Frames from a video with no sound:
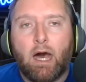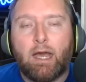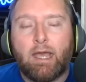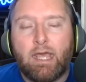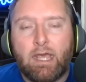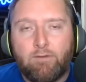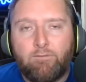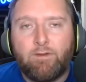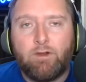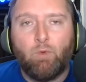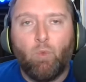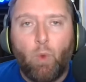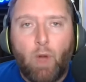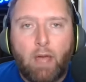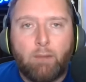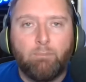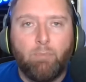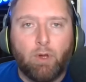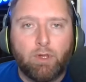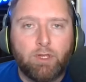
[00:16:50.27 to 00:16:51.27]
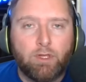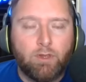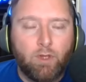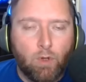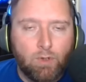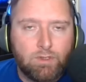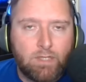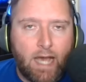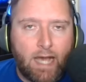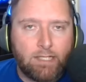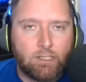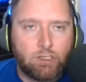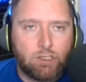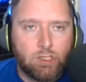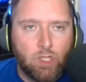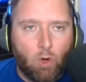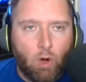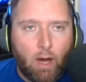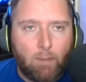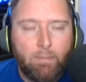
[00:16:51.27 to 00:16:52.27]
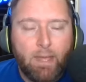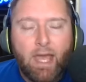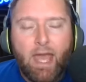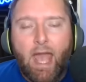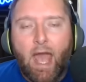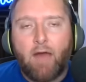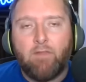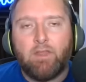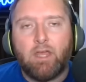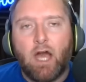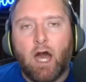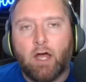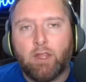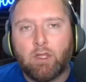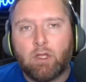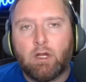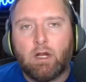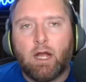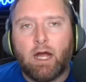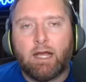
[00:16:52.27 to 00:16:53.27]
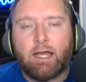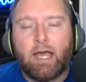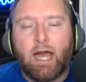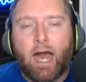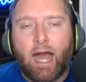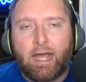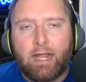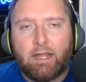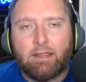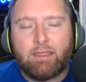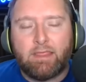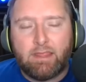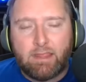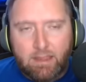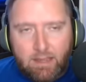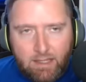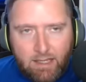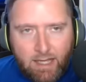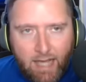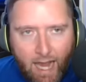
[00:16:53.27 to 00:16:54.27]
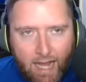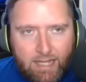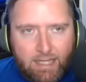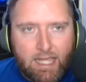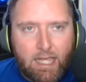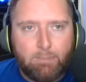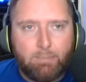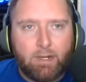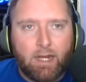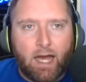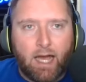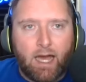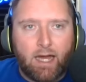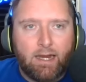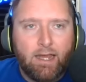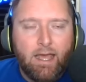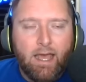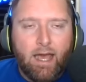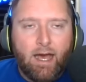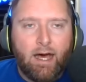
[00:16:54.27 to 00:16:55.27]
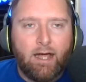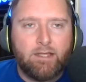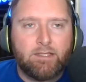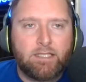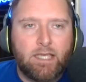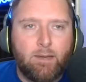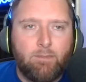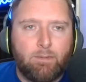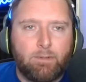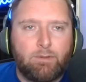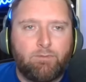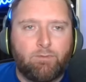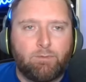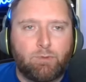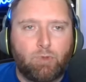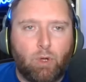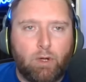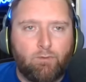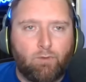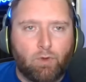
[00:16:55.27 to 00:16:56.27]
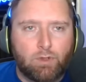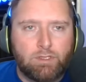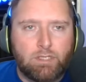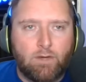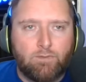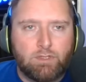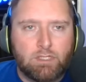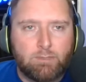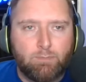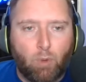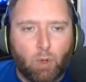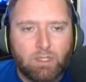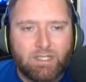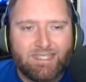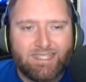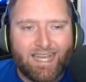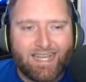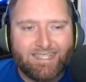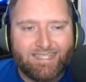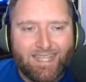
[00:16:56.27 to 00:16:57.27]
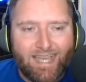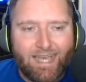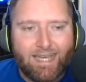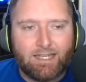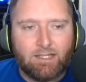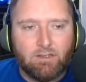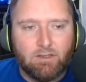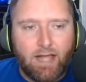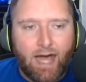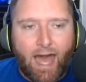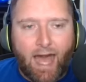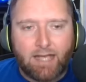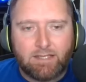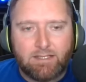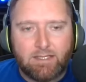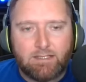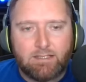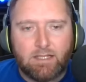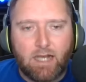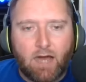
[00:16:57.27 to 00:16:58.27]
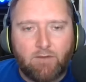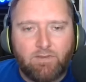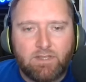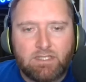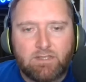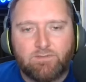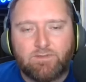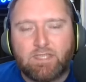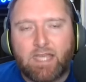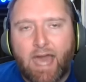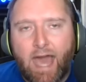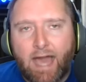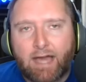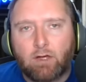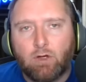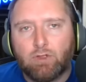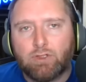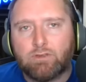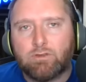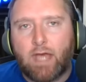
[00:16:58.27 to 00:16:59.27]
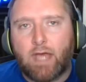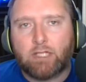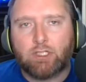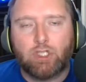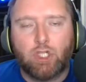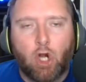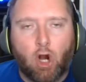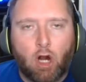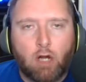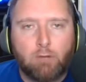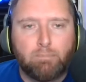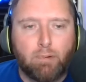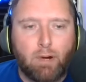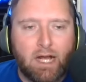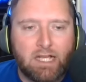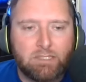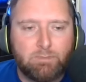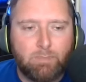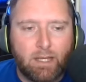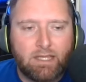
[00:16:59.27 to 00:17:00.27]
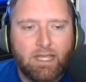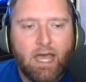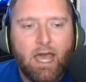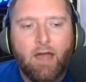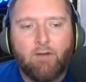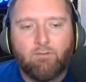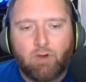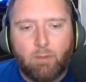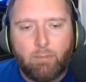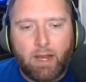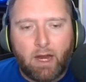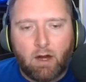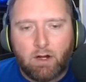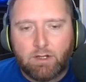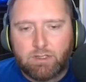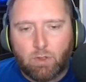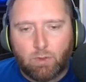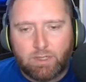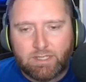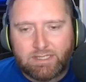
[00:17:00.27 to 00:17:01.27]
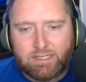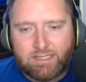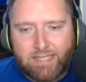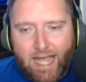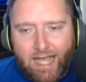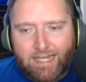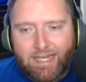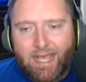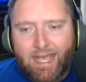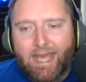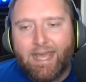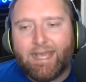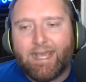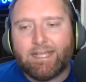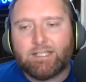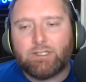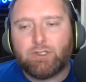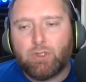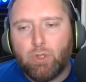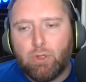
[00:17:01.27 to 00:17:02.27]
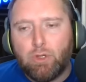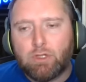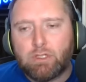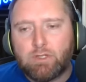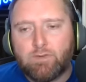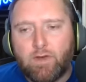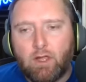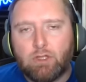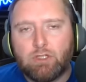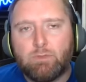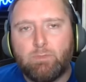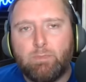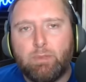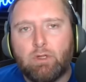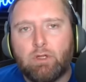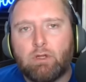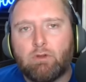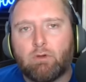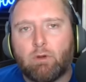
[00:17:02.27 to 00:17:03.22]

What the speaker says: if and when both of those guys show up. And the other guy to keep an eye on, this came in from 24/7 Sports, is Isaiah Glass. He's an offensive tackle slash guard prospect from Arizona State. He has 2 years of eligibility